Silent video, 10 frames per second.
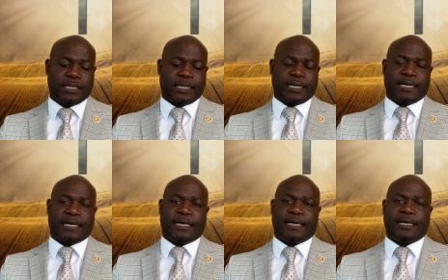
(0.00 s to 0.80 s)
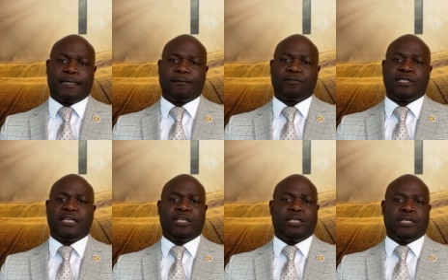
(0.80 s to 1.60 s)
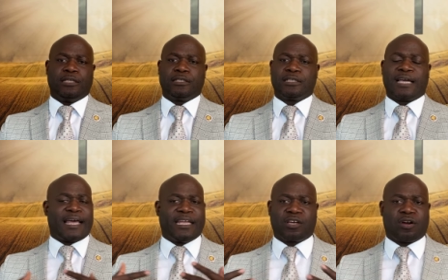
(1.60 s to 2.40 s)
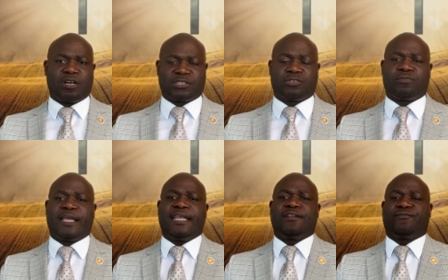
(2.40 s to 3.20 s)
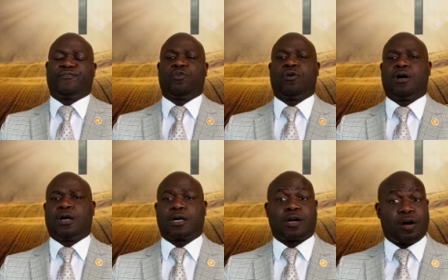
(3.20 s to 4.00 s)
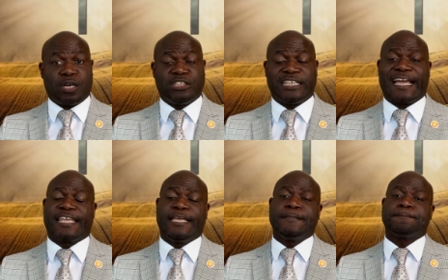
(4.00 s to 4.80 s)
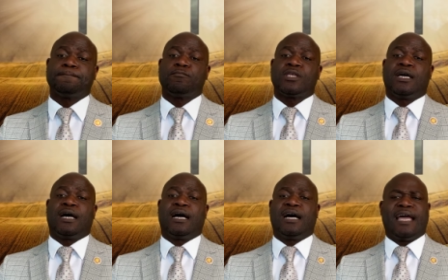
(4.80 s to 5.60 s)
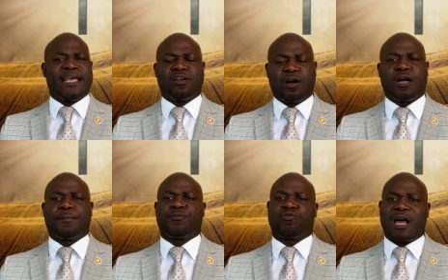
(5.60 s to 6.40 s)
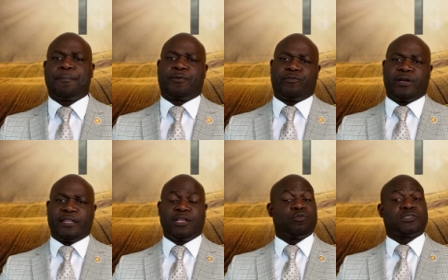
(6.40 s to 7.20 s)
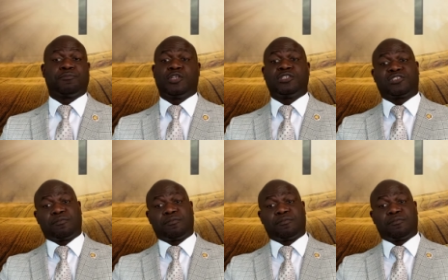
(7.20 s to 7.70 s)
Uh, he got incarcerated for carjacking uh, and armed robbery. There were some good